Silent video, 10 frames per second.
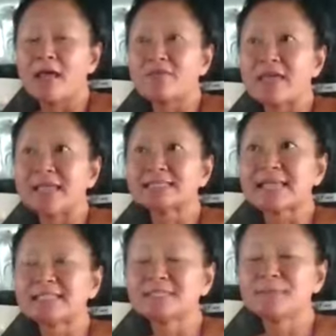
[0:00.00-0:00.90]
they
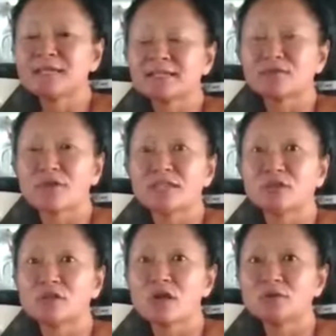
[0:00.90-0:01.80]
incensed me because they're trying
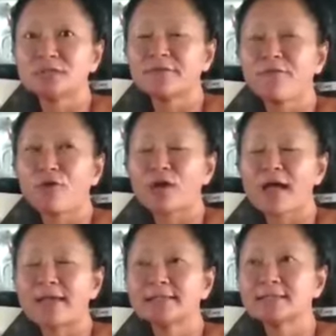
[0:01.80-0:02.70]
to close the four
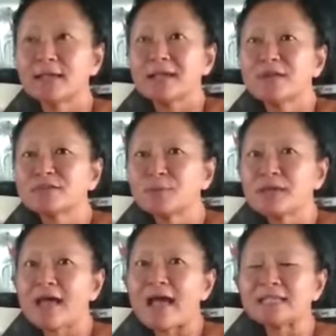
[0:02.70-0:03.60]
guys. No,
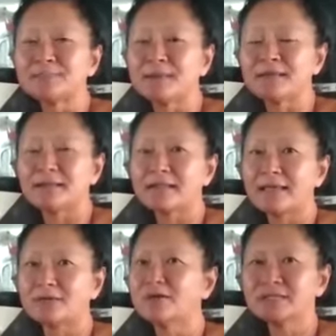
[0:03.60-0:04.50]
sweet guys, but
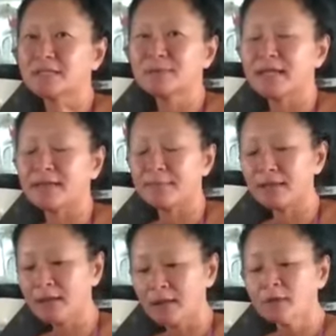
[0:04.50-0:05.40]
like, don't intimidate
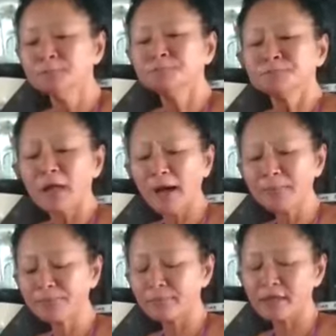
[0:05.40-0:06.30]
me.
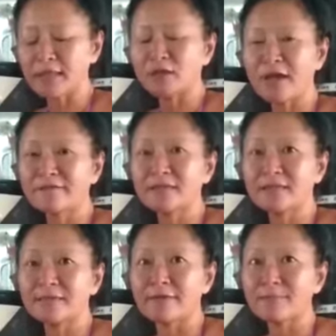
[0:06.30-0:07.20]
They're like, you have to
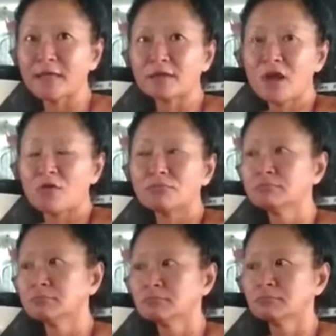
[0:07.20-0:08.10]
leave. I'm like, no.
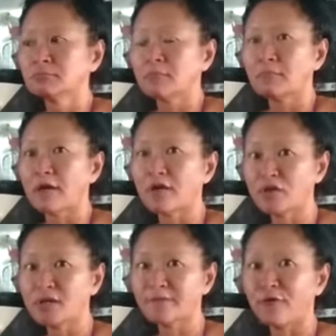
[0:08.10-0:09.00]
I go, are
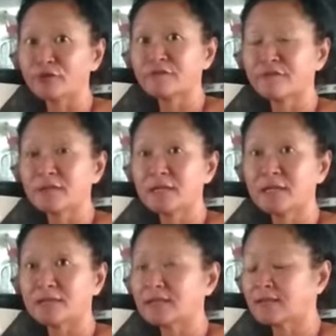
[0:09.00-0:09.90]
you going to forcefully?
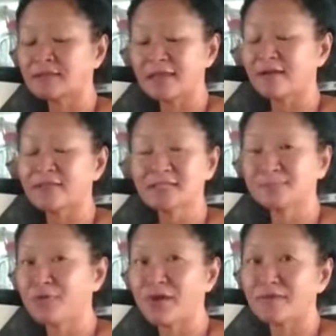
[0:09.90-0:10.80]
They go, this is
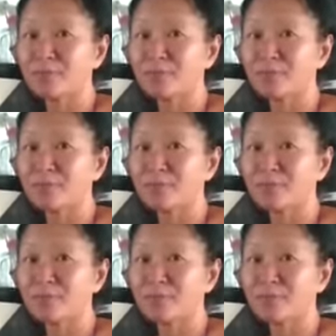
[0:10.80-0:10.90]
private